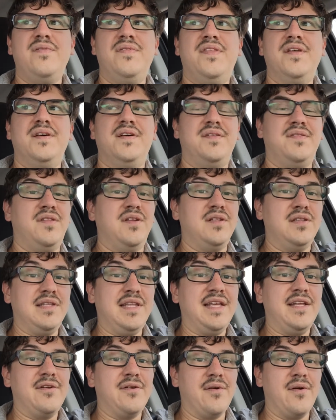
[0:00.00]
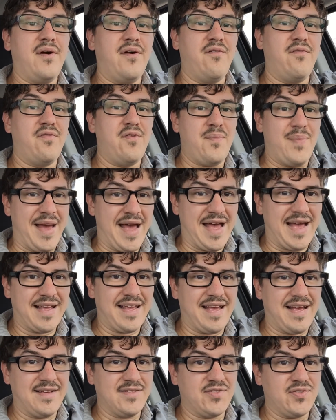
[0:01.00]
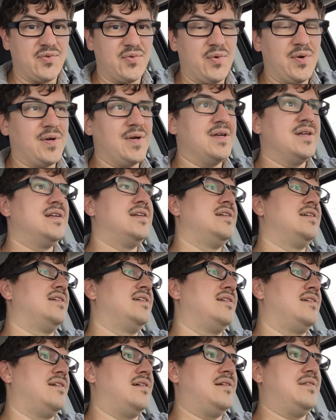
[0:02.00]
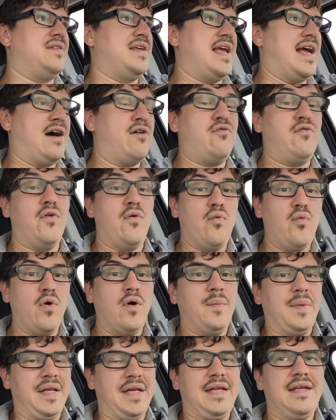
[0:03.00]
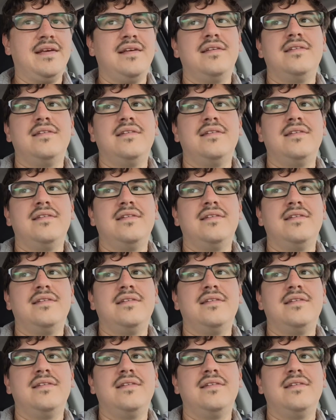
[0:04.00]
the leader of the pack, as it were, the alpha woman,